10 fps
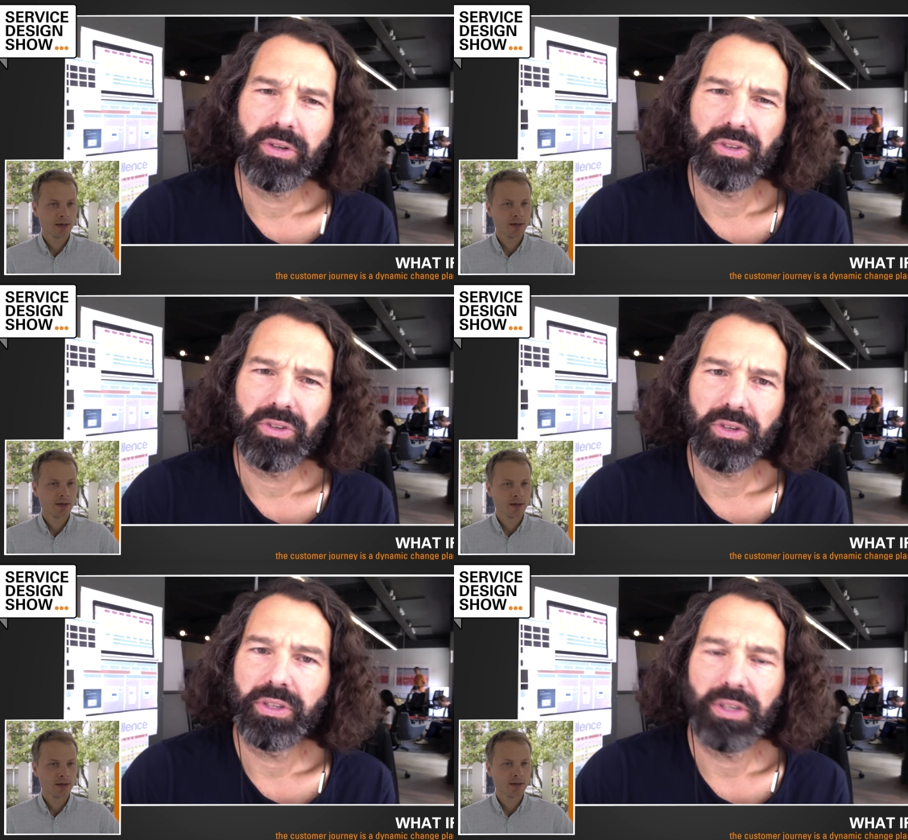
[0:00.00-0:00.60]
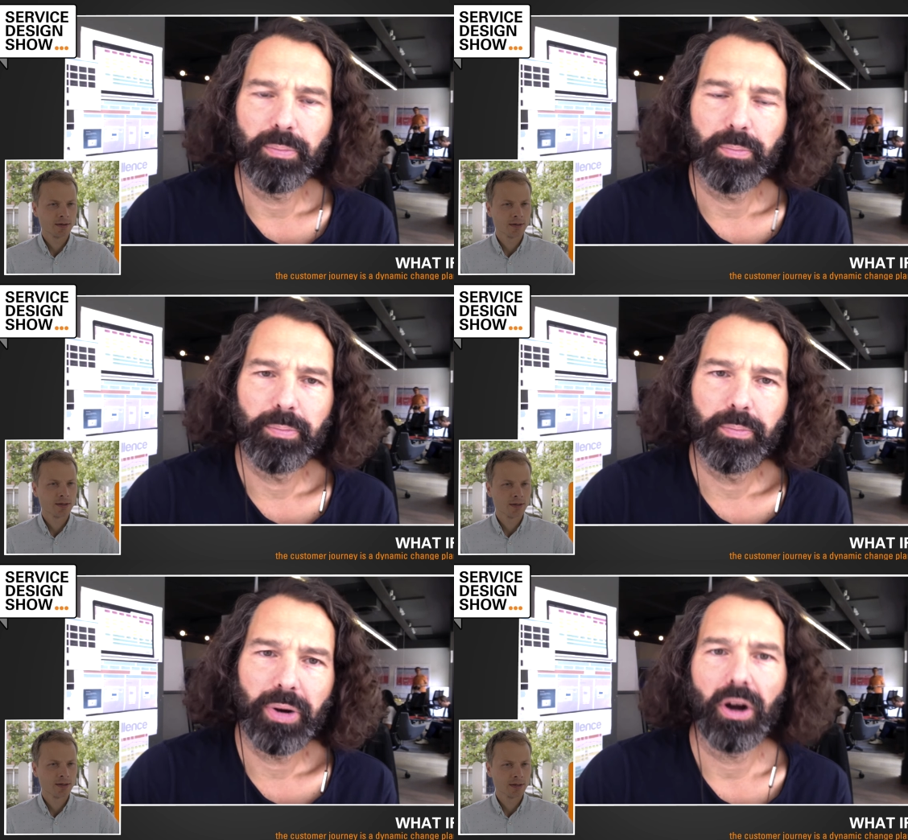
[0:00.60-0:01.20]
Speaker 1: centricity
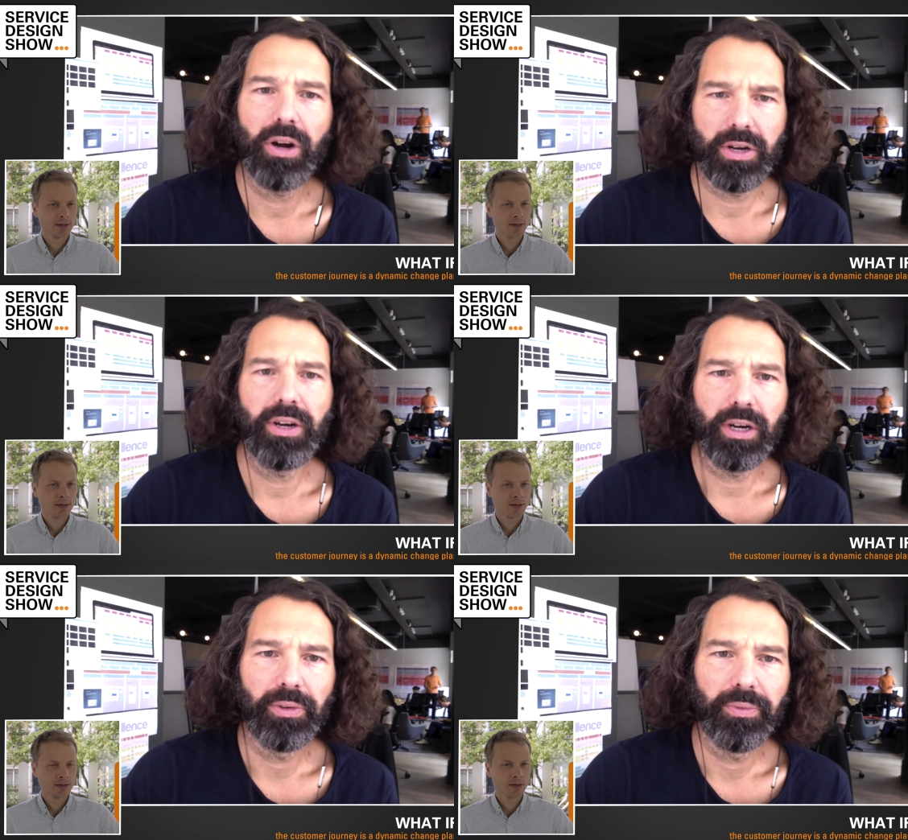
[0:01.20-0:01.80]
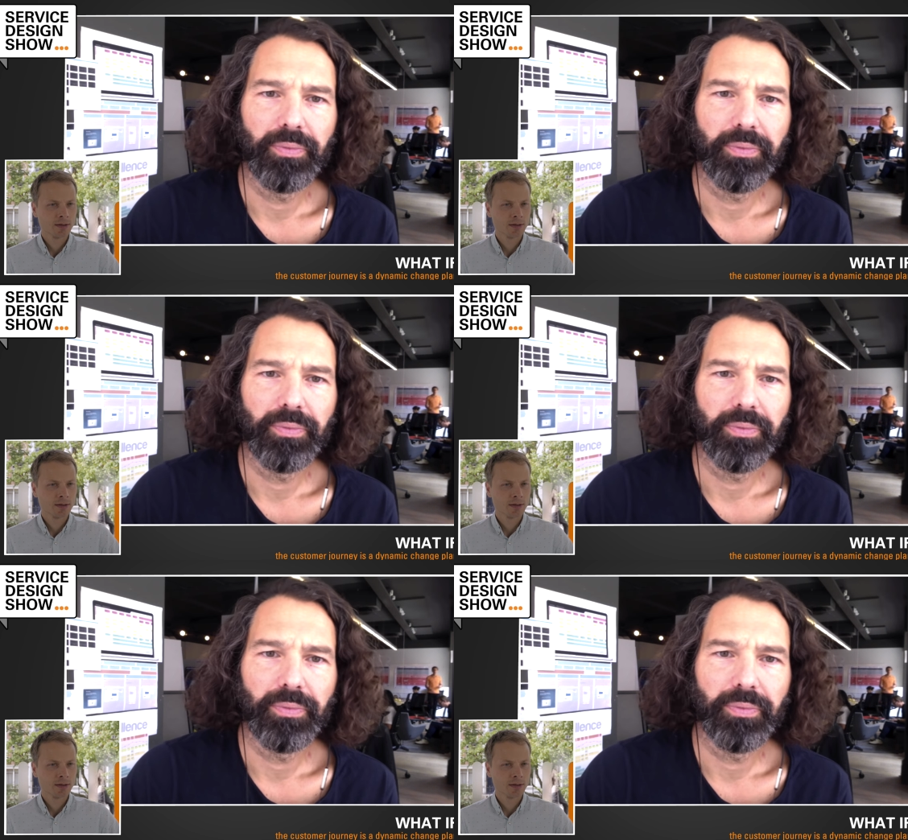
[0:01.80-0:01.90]
partner